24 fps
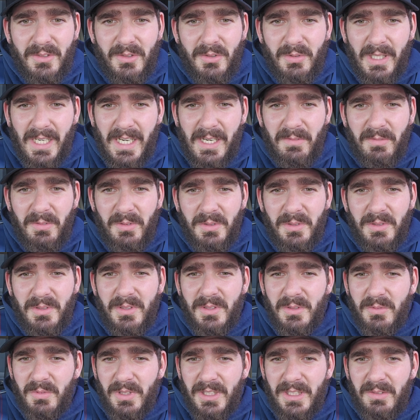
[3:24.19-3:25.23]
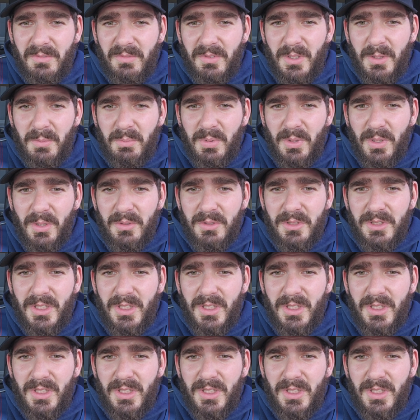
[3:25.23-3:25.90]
travel or wait for a pro